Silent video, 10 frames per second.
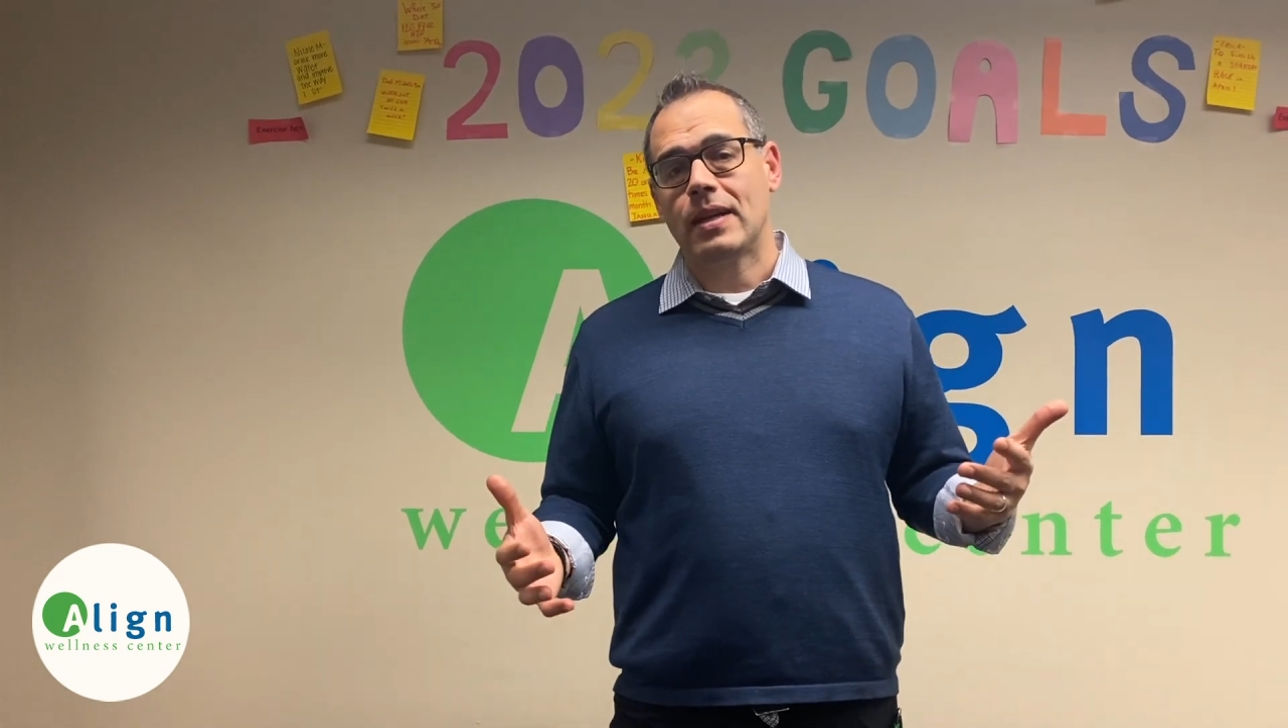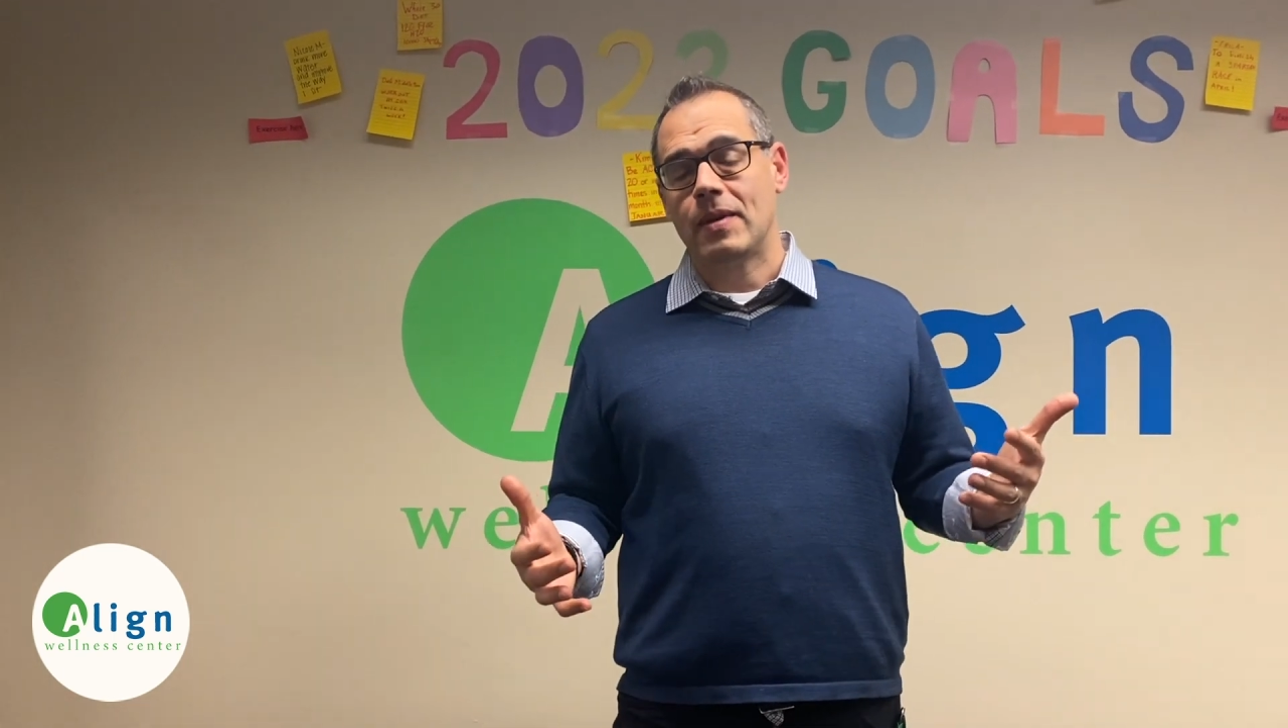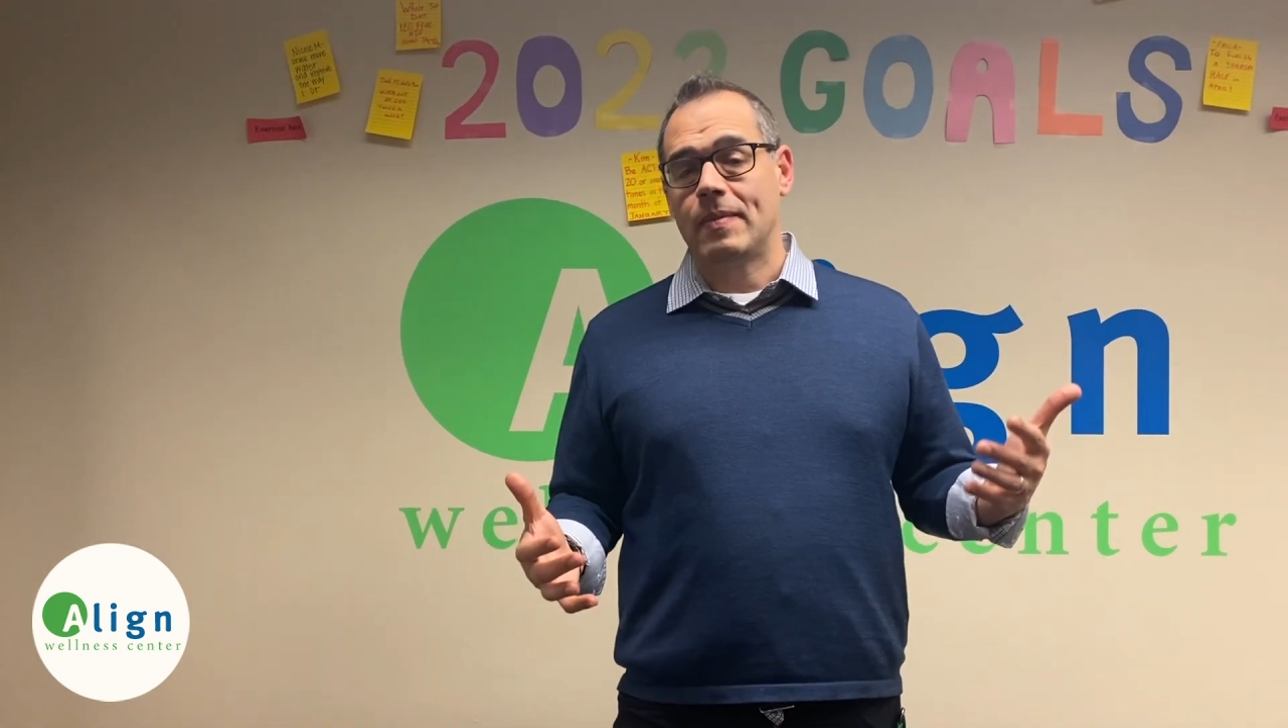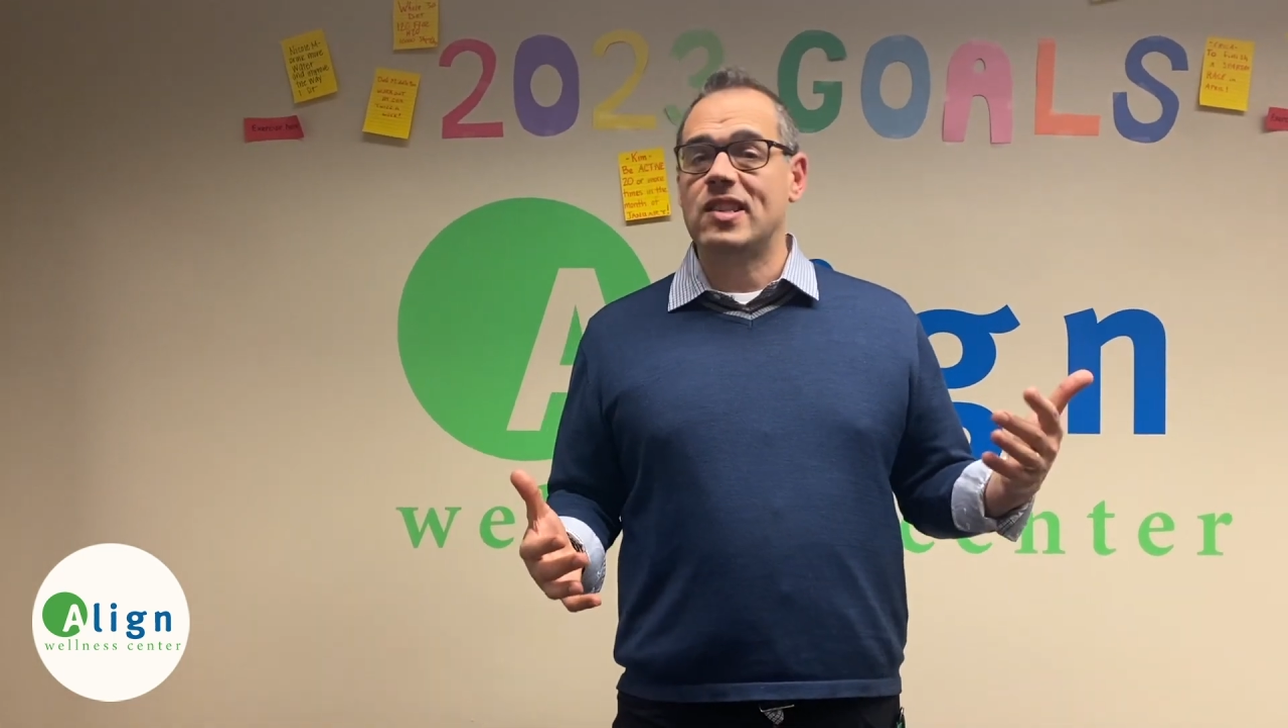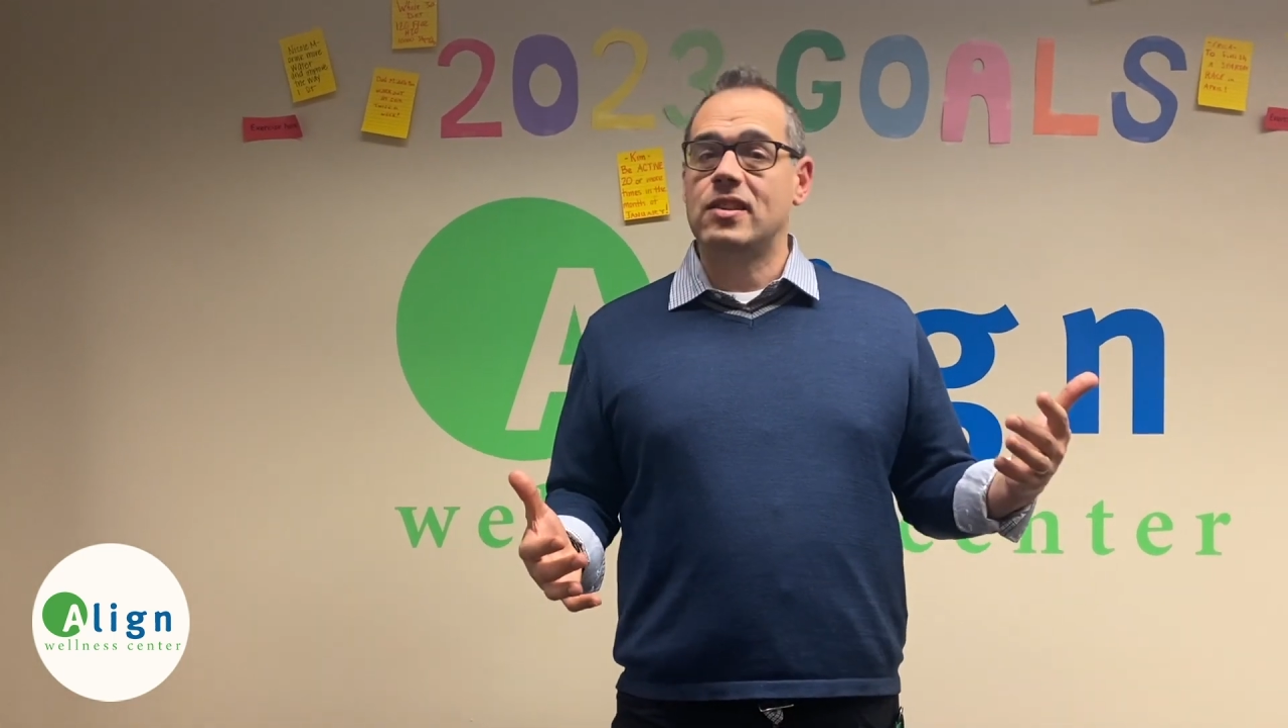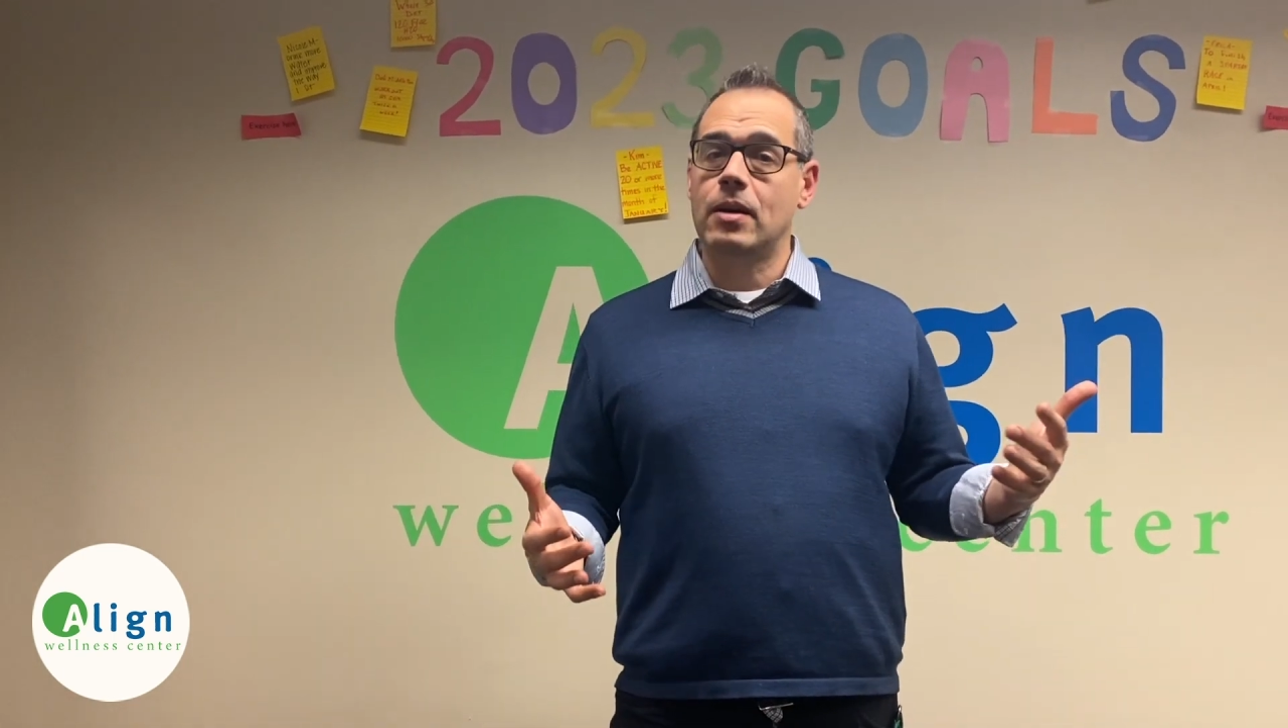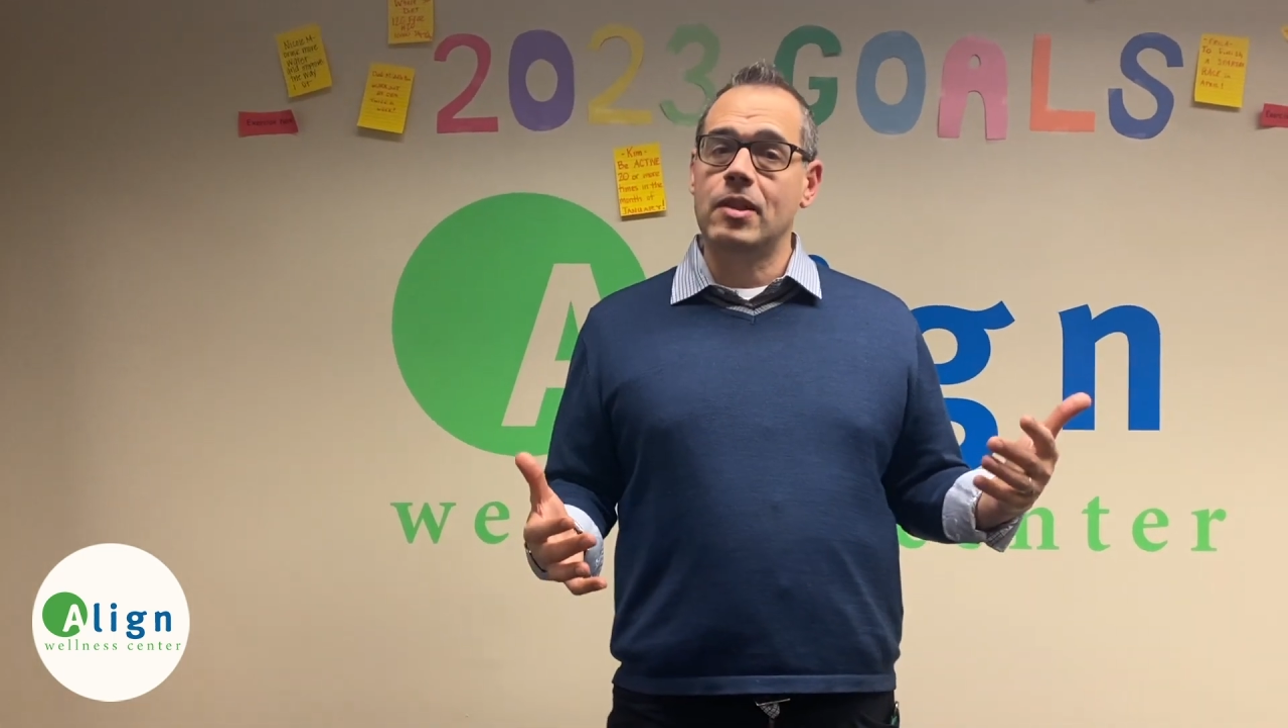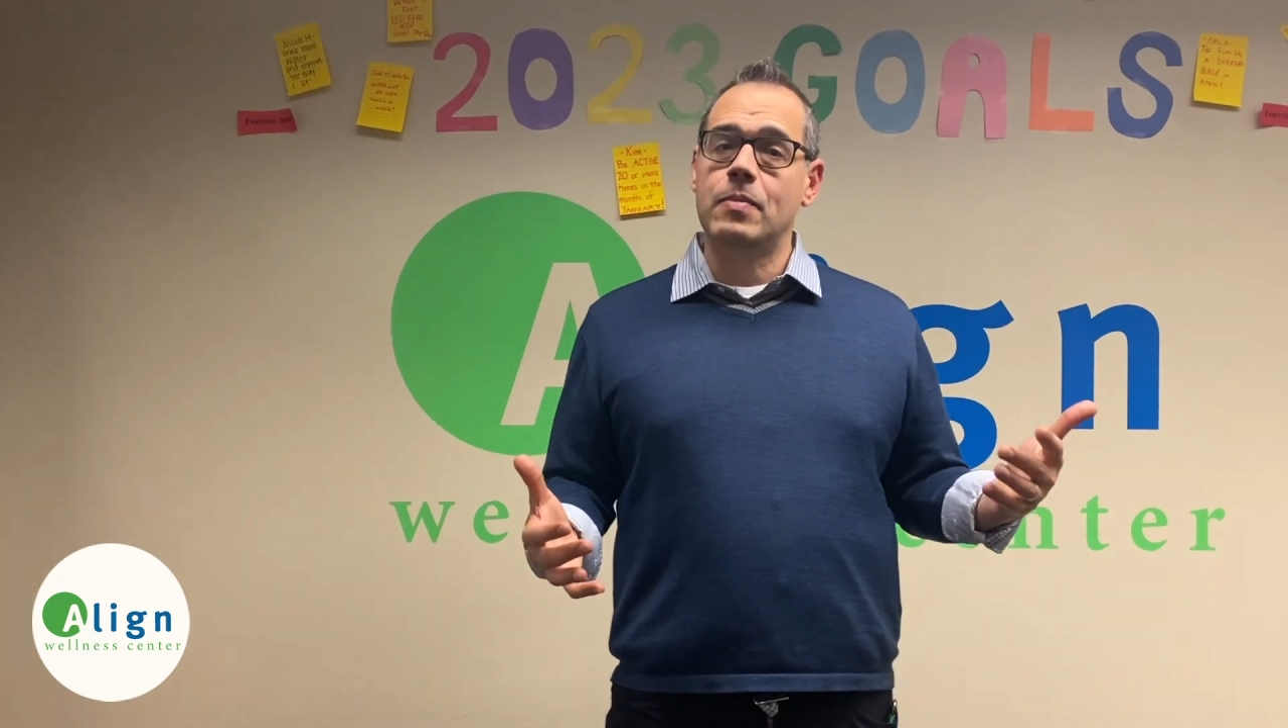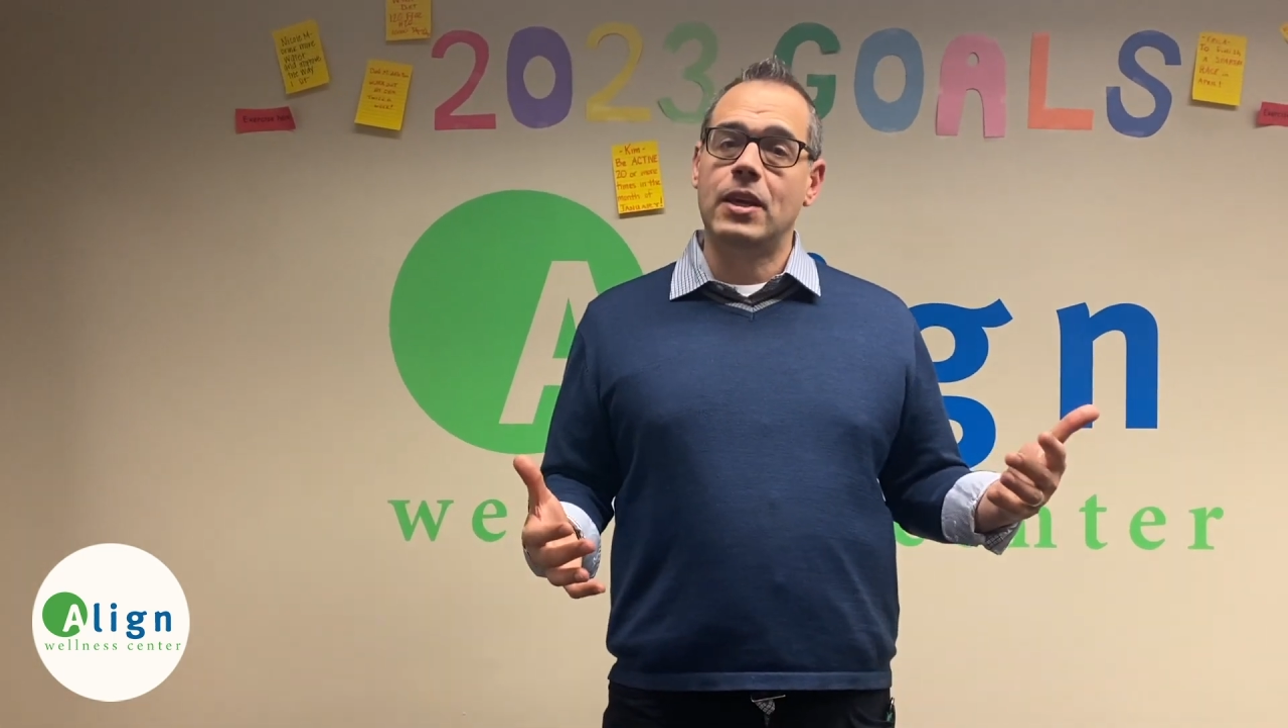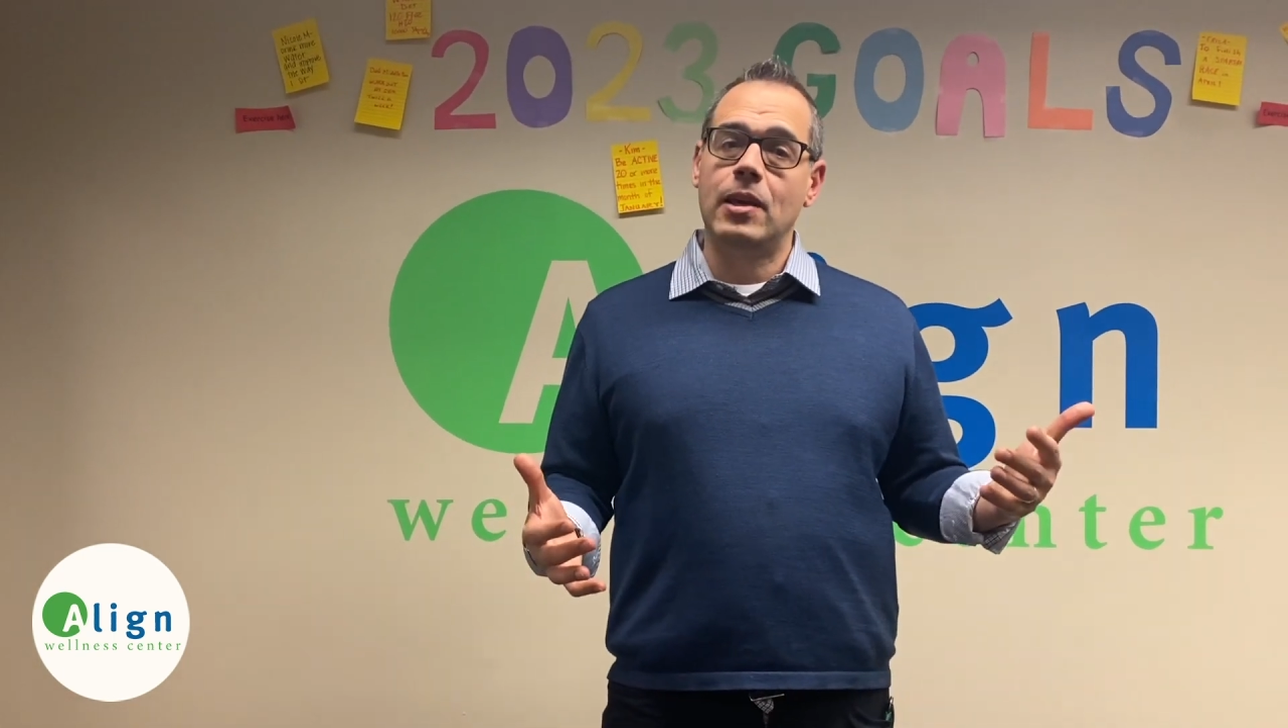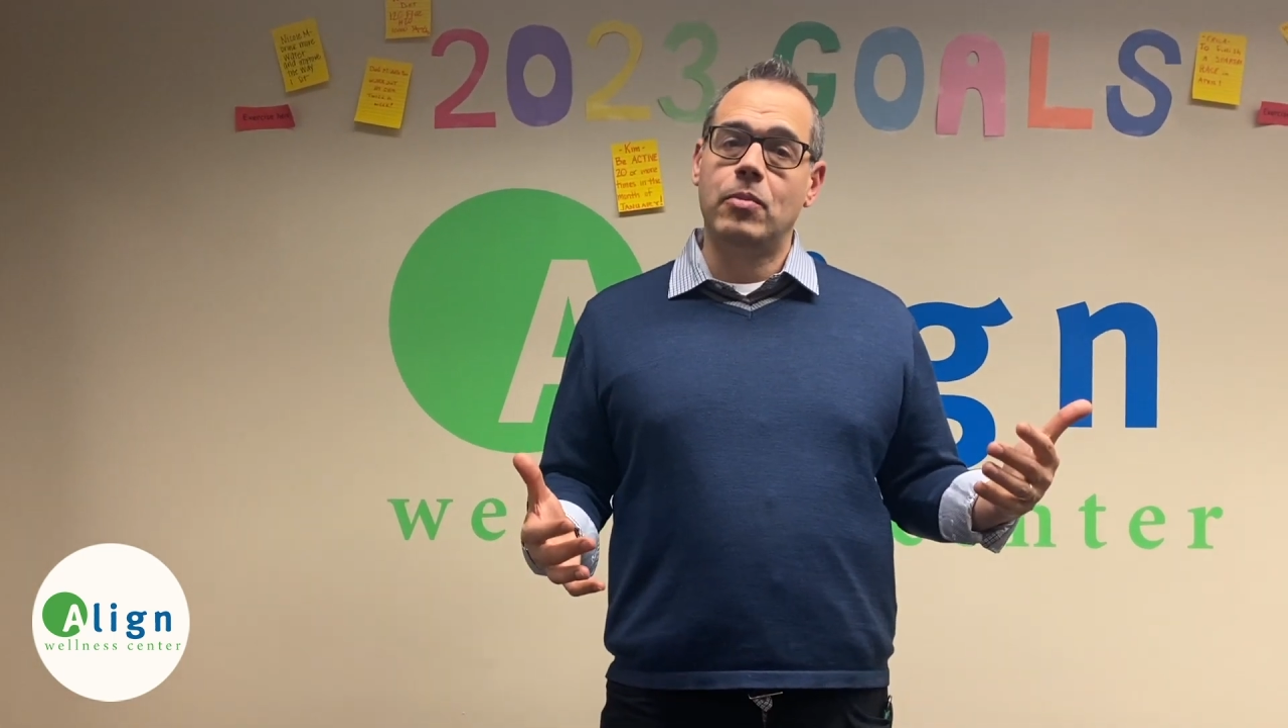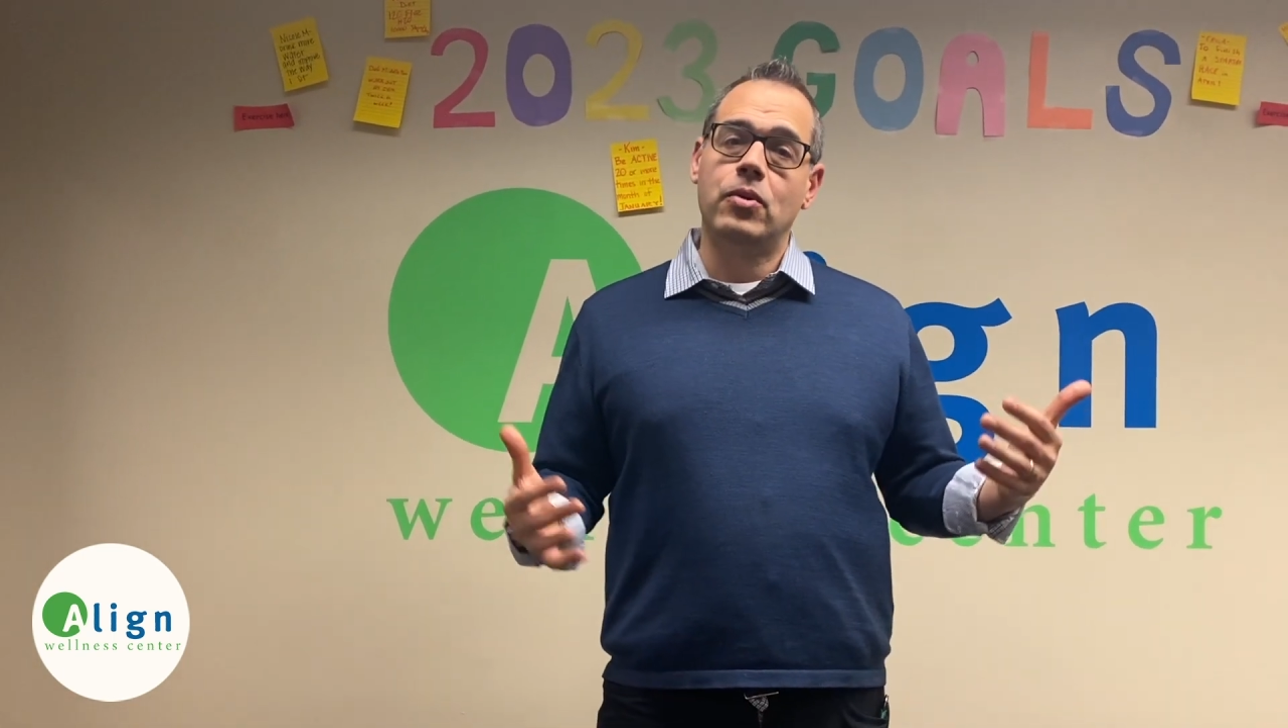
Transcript: maybe some of the people